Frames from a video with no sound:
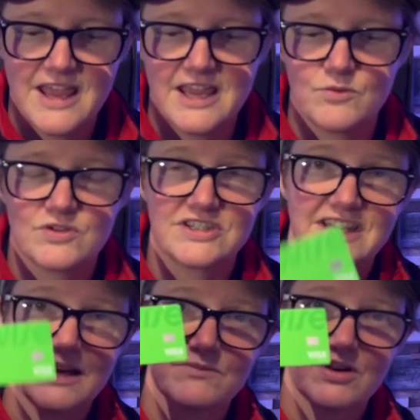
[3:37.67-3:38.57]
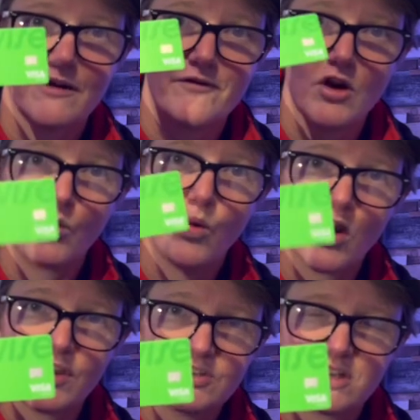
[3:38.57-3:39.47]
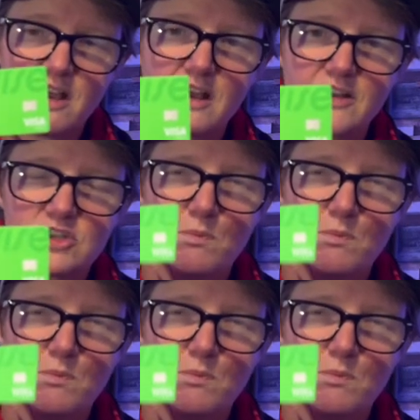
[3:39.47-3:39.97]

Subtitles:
it was to get himself a Wise card.